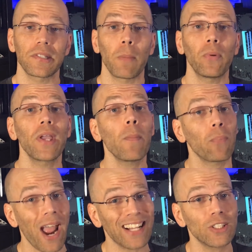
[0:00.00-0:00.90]
a simple yet
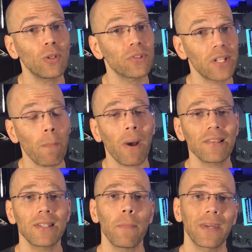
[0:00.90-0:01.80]
practical
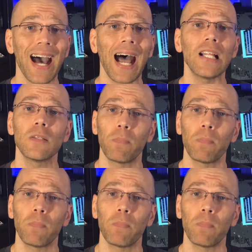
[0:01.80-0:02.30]
step-by-step guide